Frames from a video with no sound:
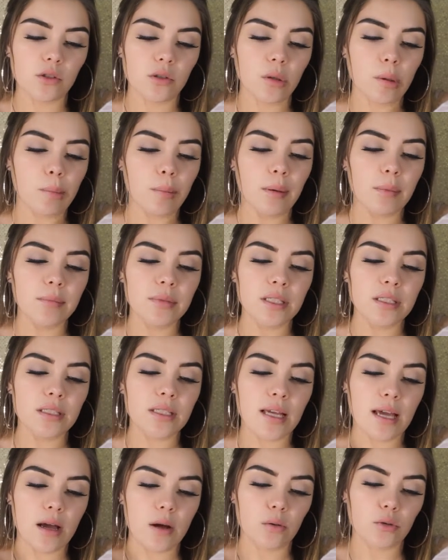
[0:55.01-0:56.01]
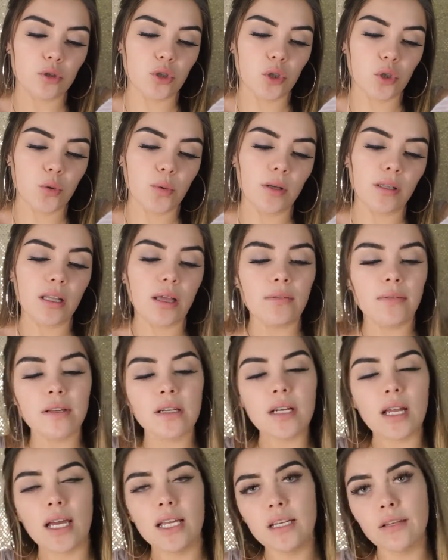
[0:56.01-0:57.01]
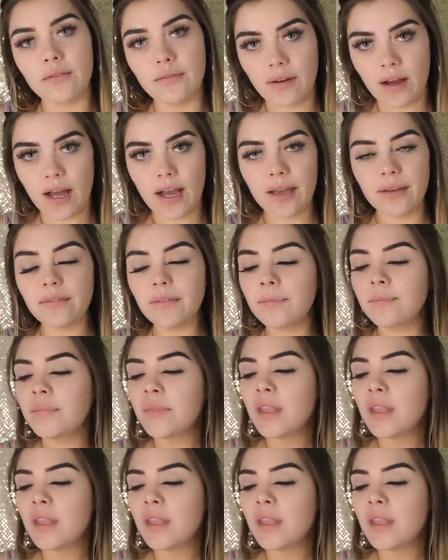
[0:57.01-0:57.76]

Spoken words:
so I bumped it down to $11.95.